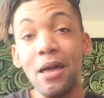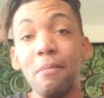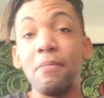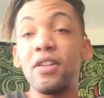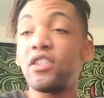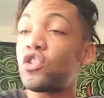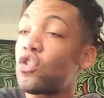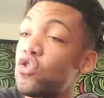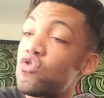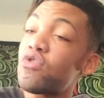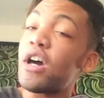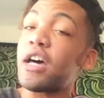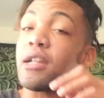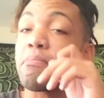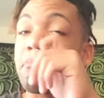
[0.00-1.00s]
And so you
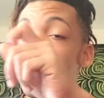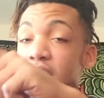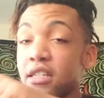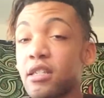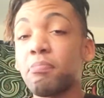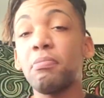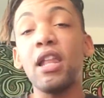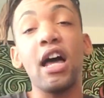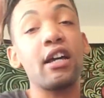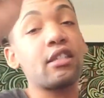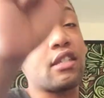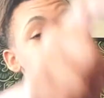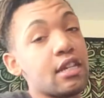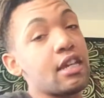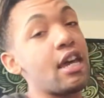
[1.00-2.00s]
got to piece
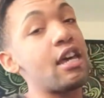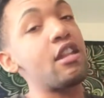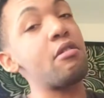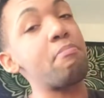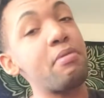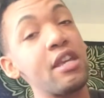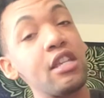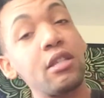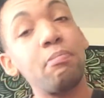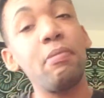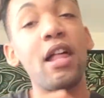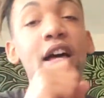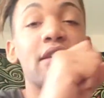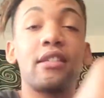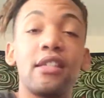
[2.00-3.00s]
blocks together, piece
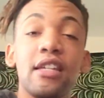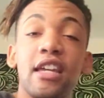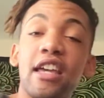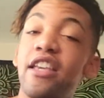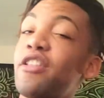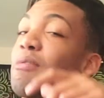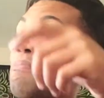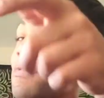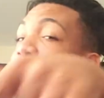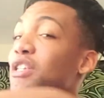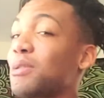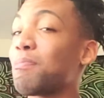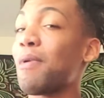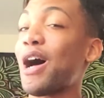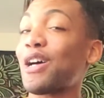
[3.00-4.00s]
blocks together,
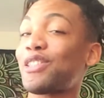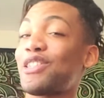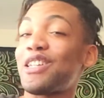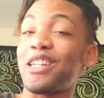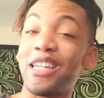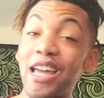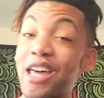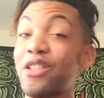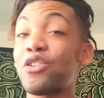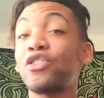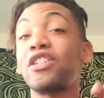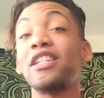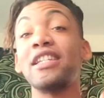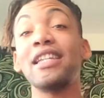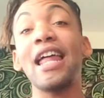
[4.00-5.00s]
piece blocks together
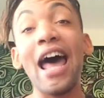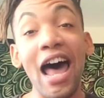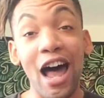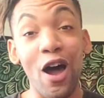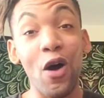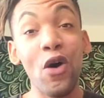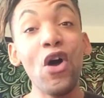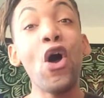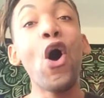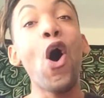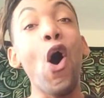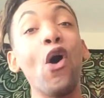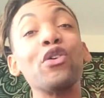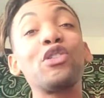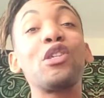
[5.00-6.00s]
to now
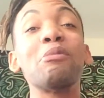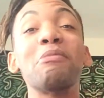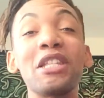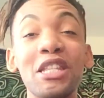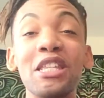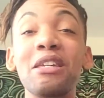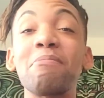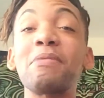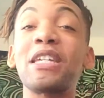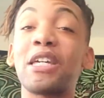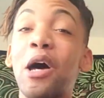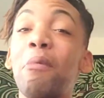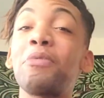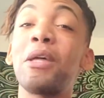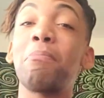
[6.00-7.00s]
ultimately
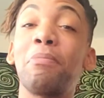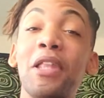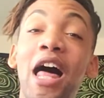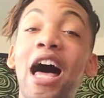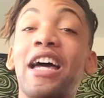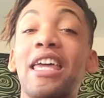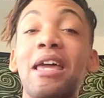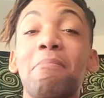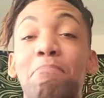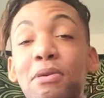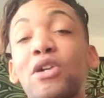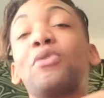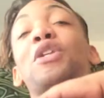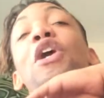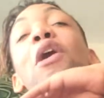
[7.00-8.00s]
become the block and
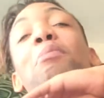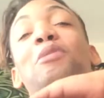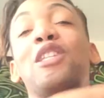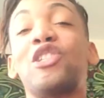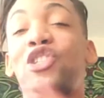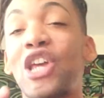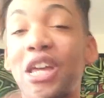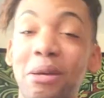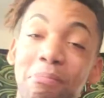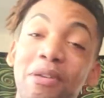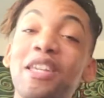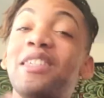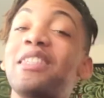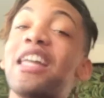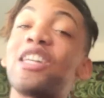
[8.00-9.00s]
build up the Jenga
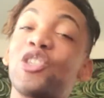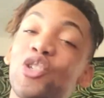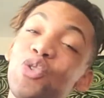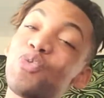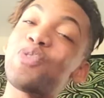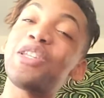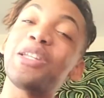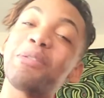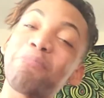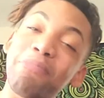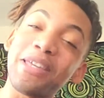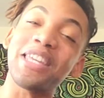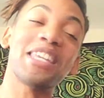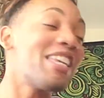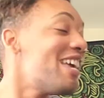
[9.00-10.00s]
piece that you need to
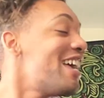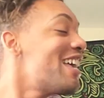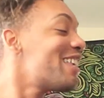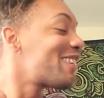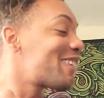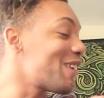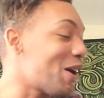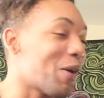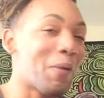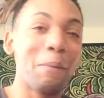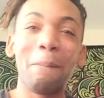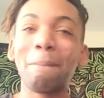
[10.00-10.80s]
be. So,